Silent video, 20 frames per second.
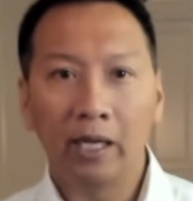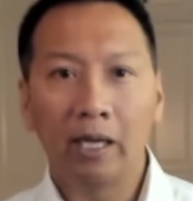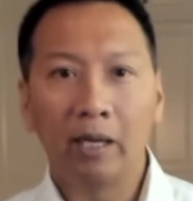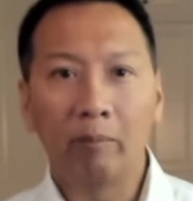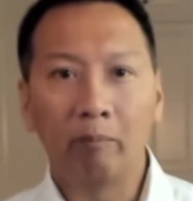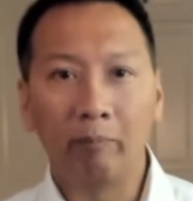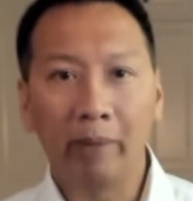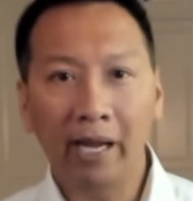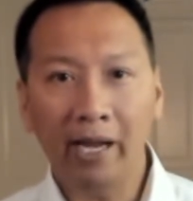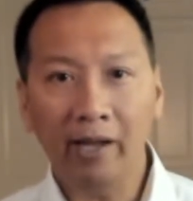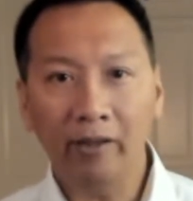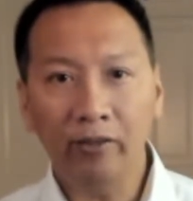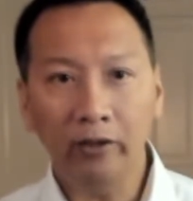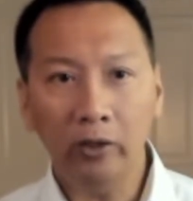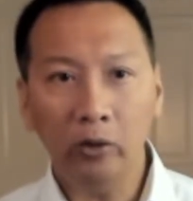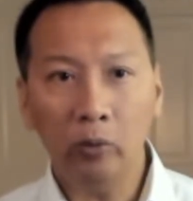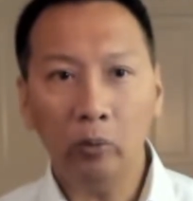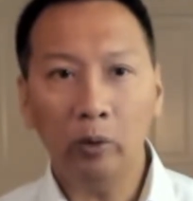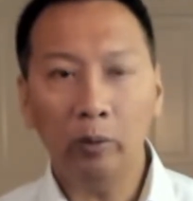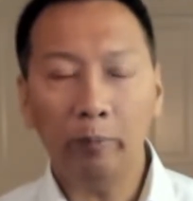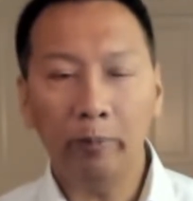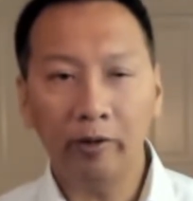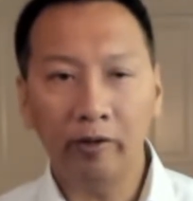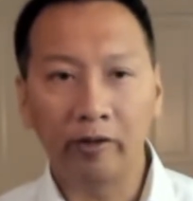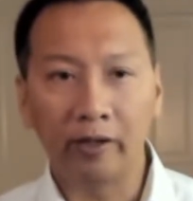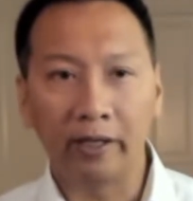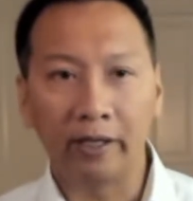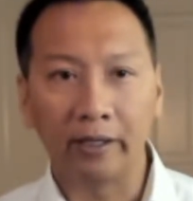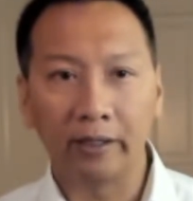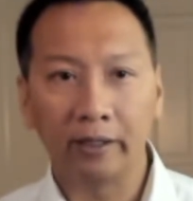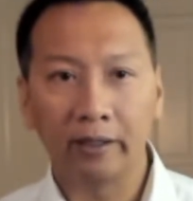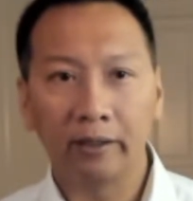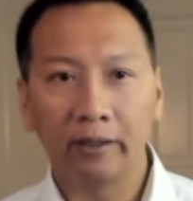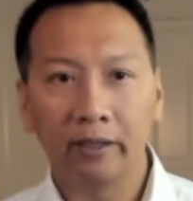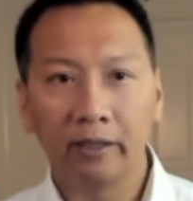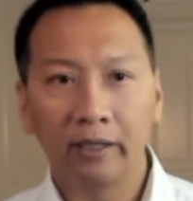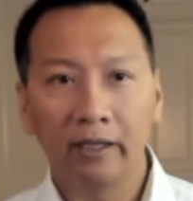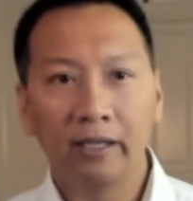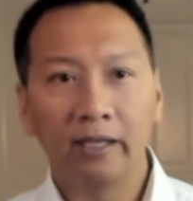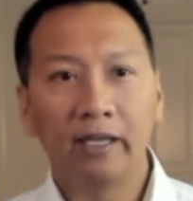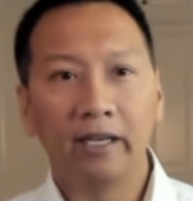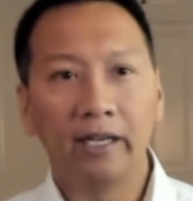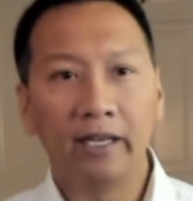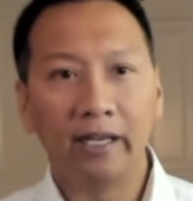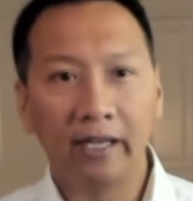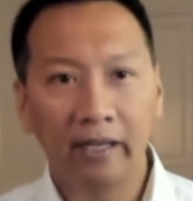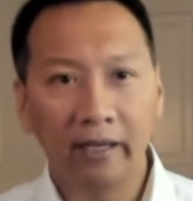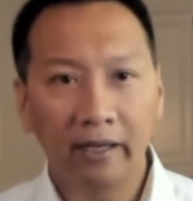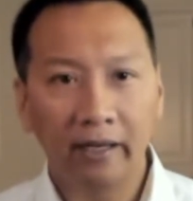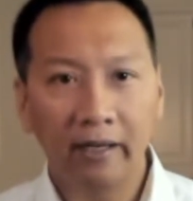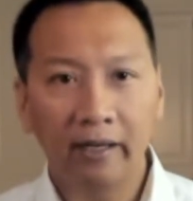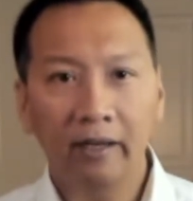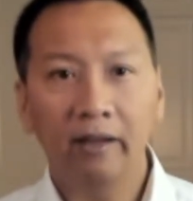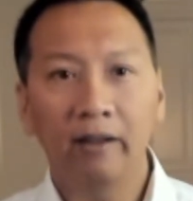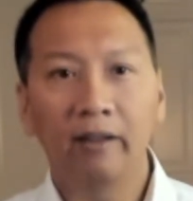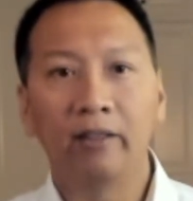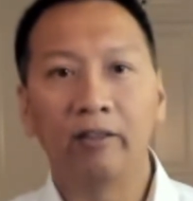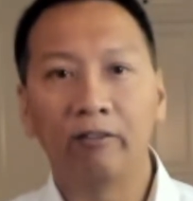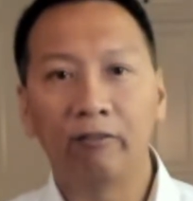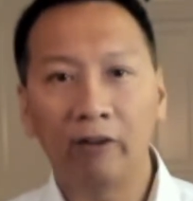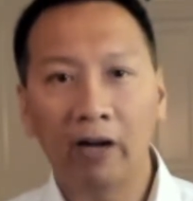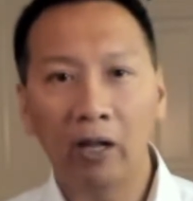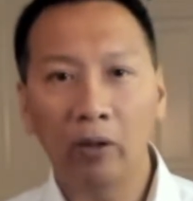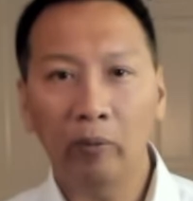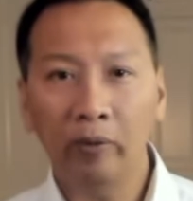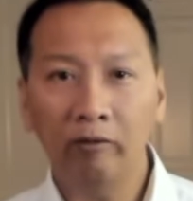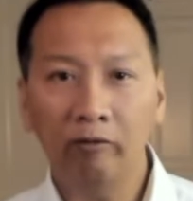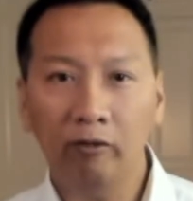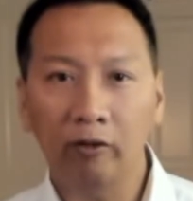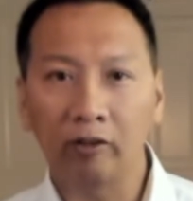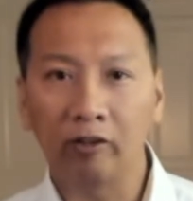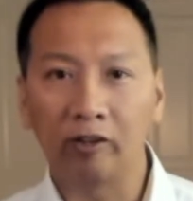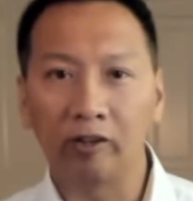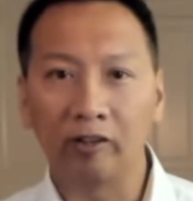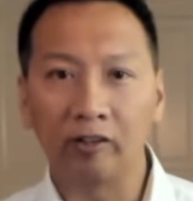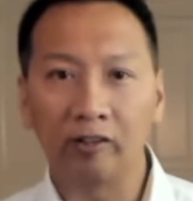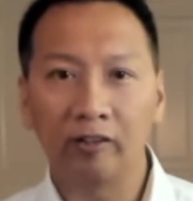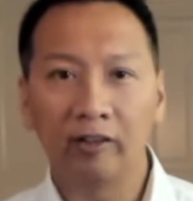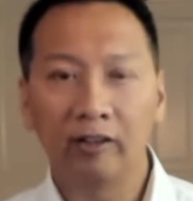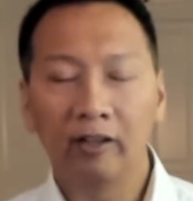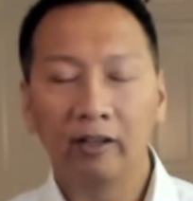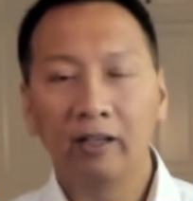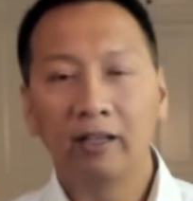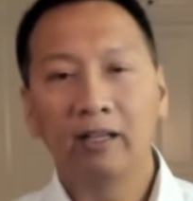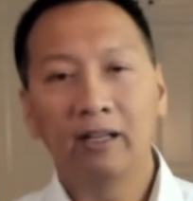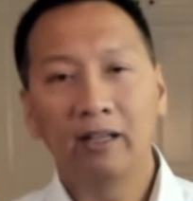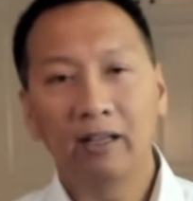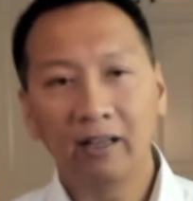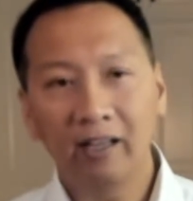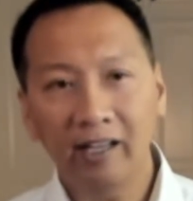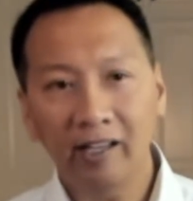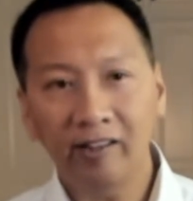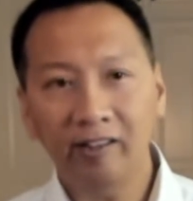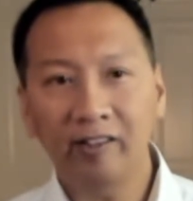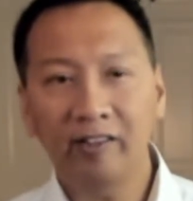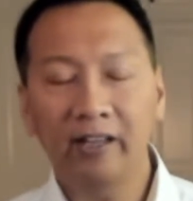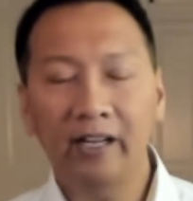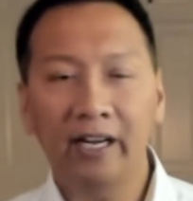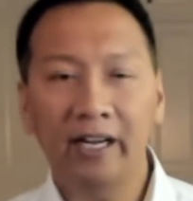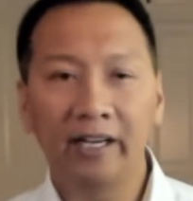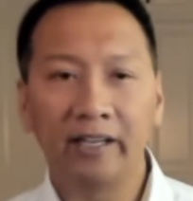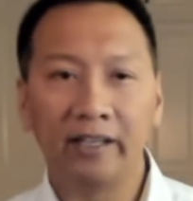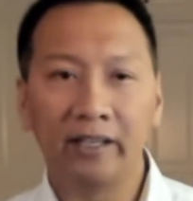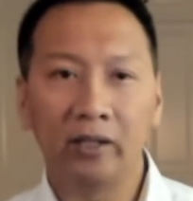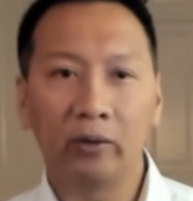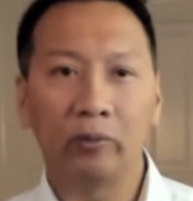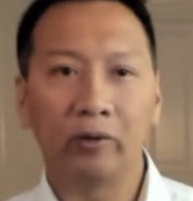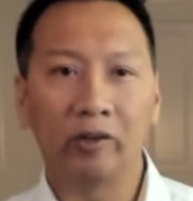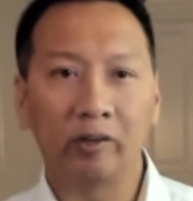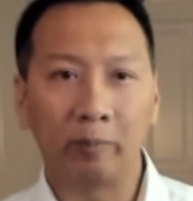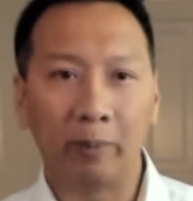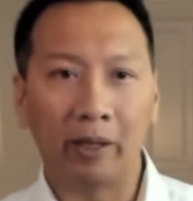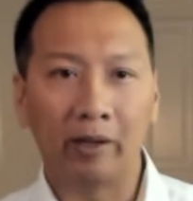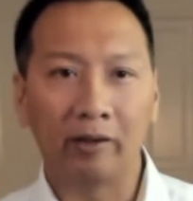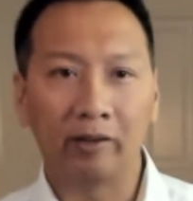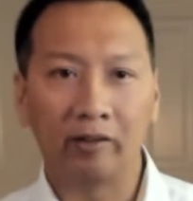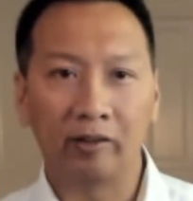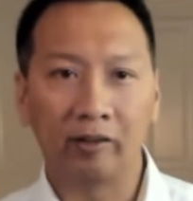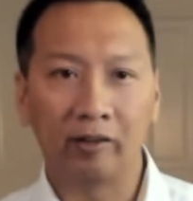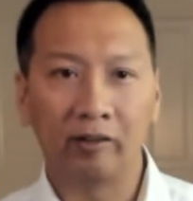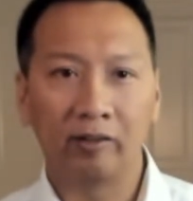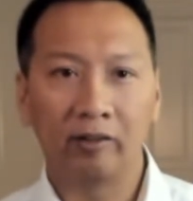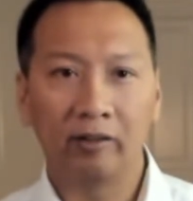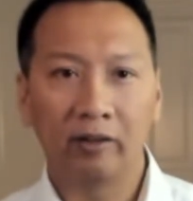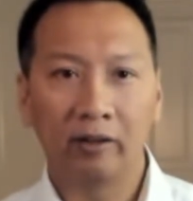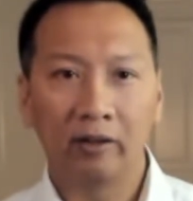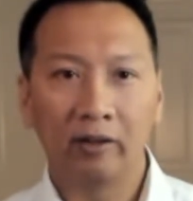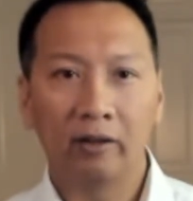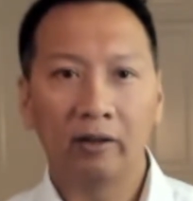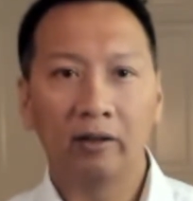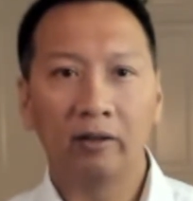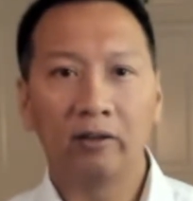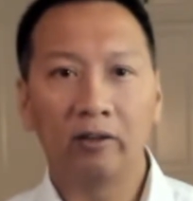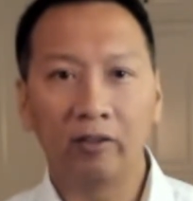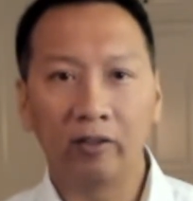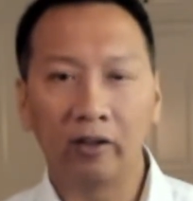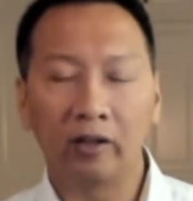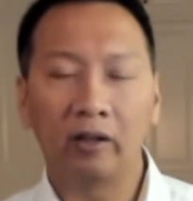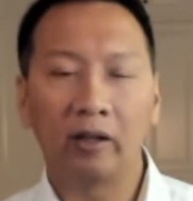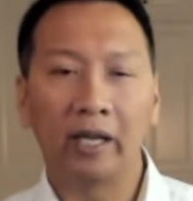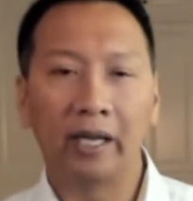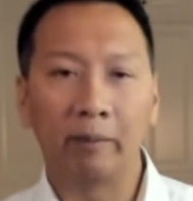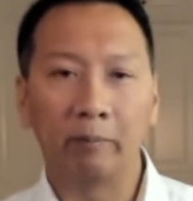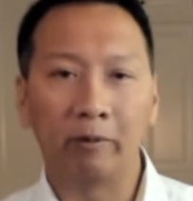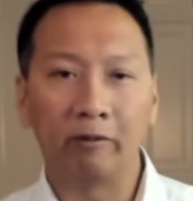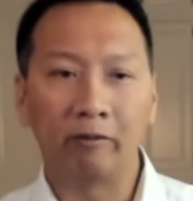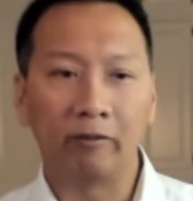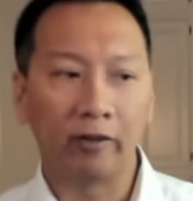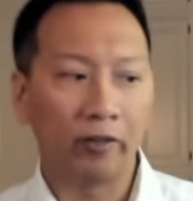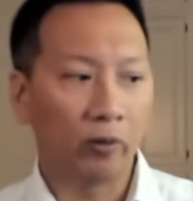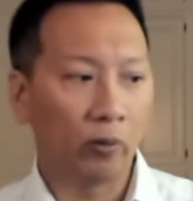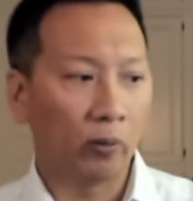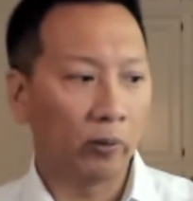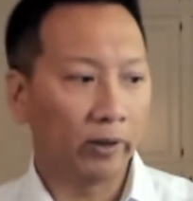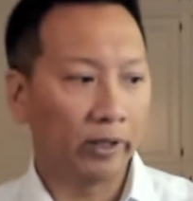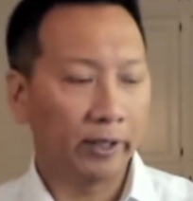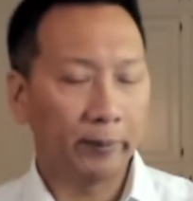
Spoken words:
Matthew will present, in the following verses, less than ideal responses to the claim of authority.